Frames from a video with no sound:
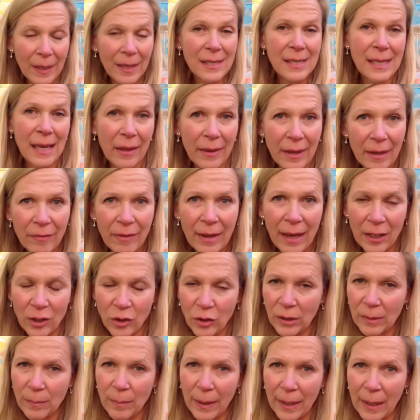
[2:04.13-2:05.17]
plus how they've
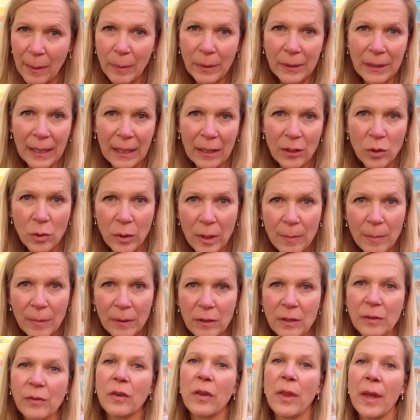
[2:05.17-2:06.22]
actually been able to get
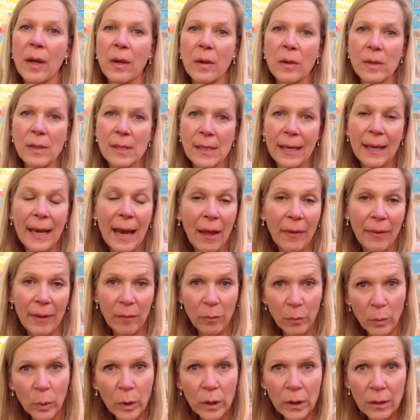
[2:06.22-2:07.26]
treatments for those and how
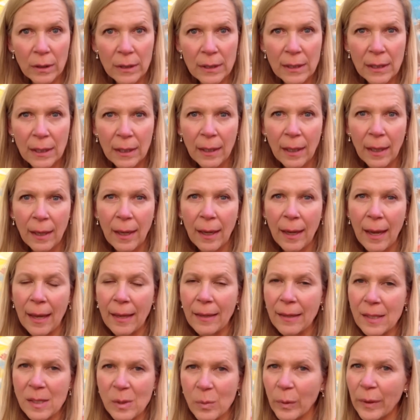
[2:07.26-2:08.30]
they've worked.
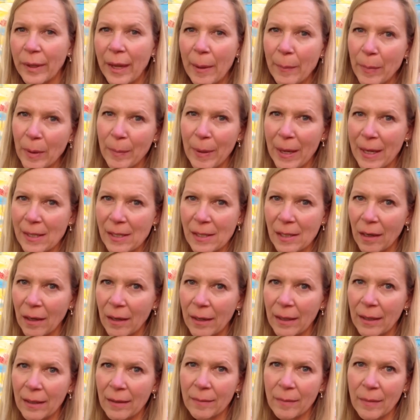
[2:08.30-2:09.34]
And this will not be based
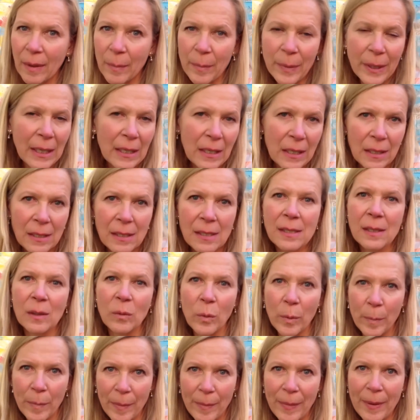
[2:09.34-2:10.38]
on opinions, it
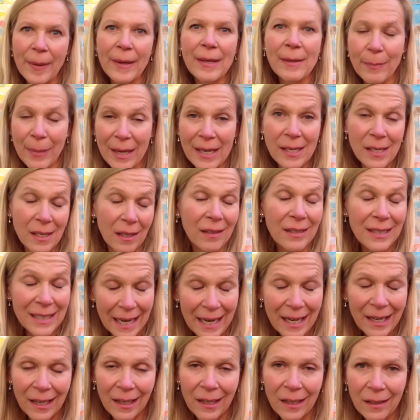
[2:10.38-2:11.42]
will be based on
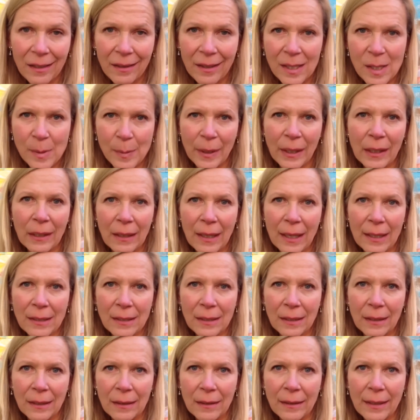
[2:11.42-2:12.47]
data that's been
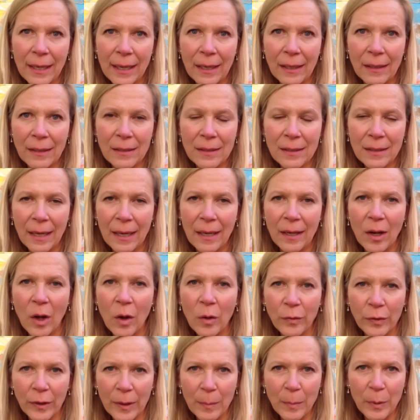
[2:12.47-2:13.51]
collected and
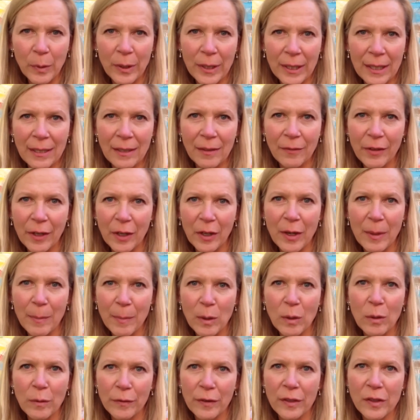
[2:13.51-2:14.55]
hopefully put in a very
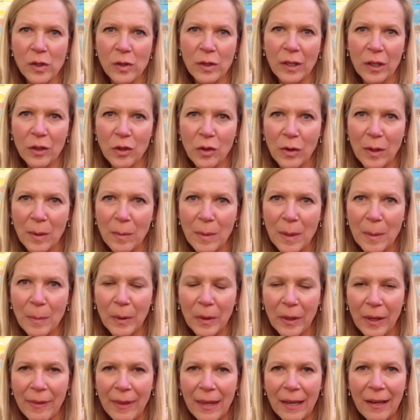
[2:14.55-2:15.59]
beautiful structure that
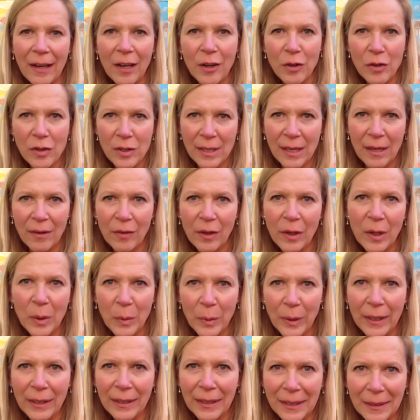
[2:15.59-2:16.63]
people can then understand very
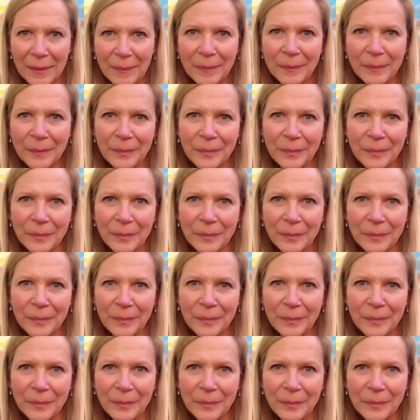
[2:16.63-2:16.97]
quickly.